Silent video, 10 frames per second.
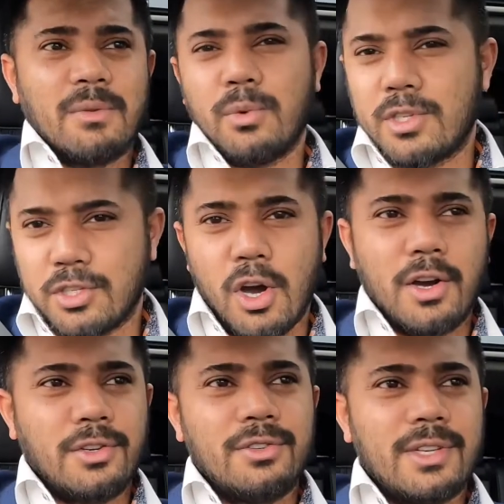which you're
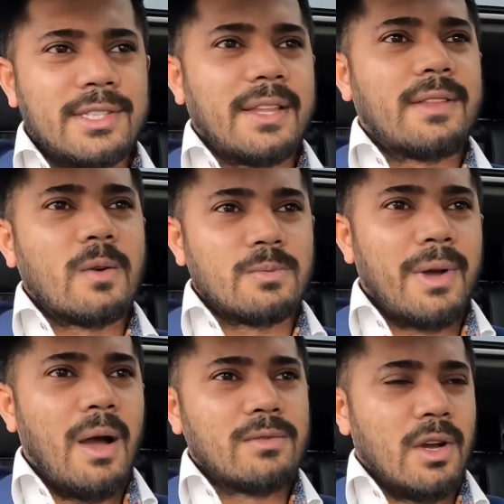talking
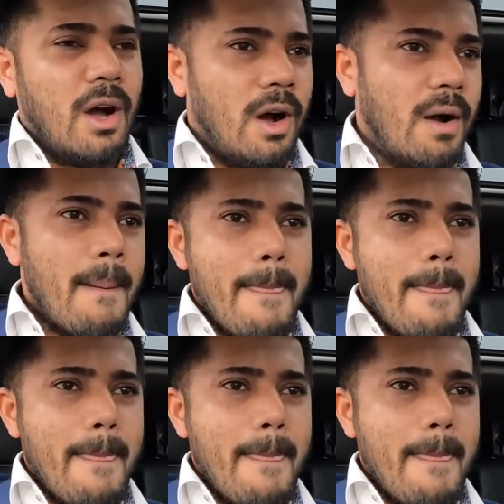£110,000, or